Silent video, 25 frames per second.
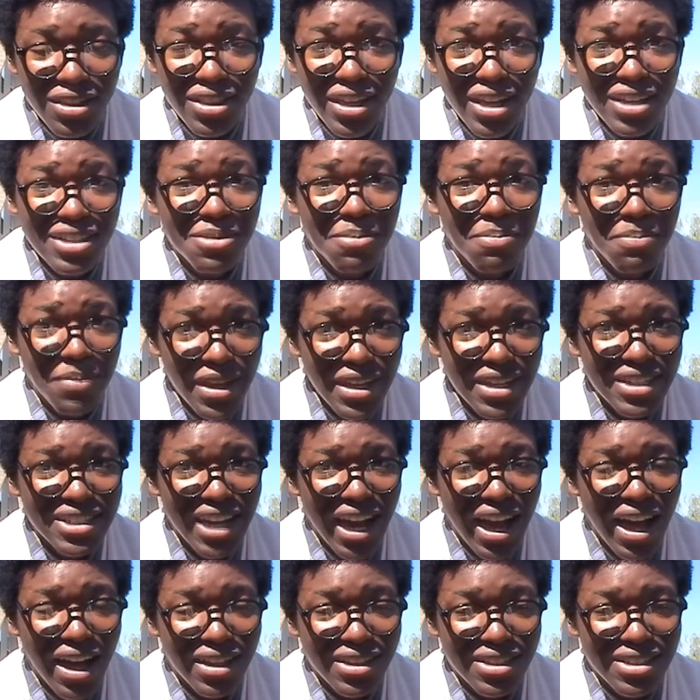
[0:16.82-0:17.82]
there's a big
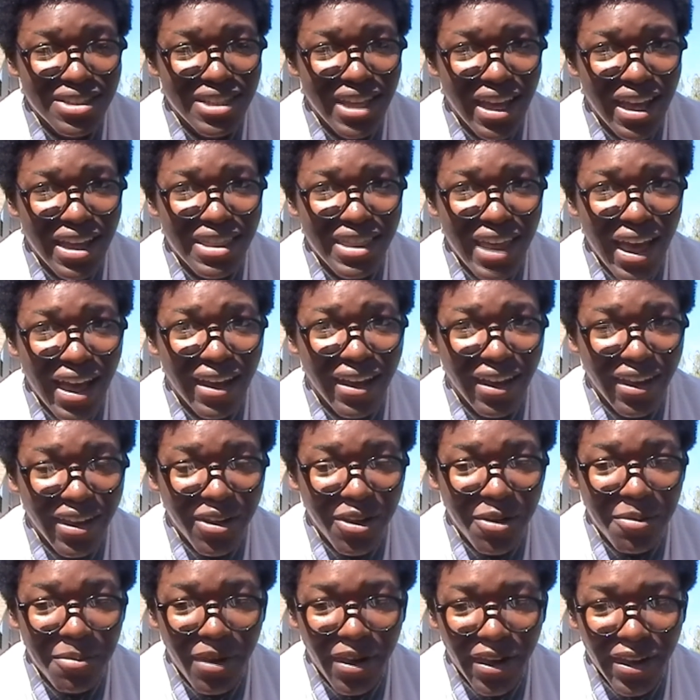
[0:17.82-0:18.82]
chance that that
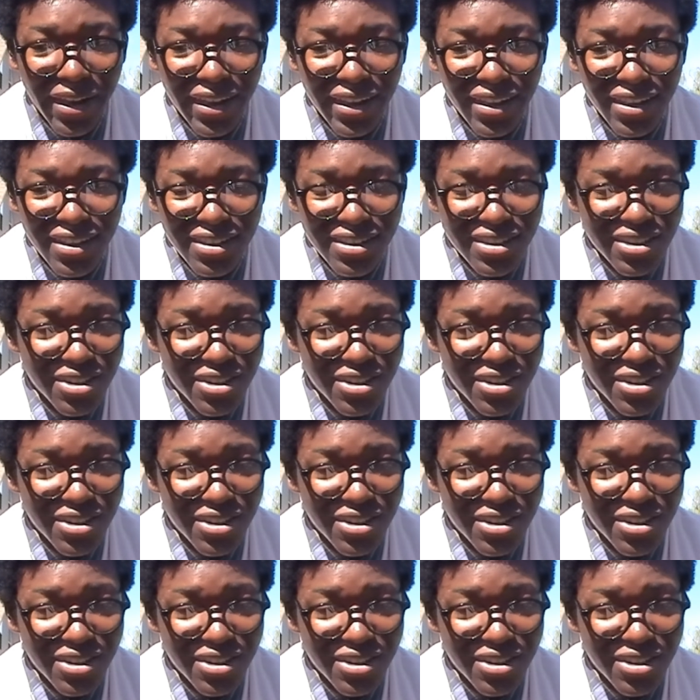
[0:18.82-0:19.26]
girl might,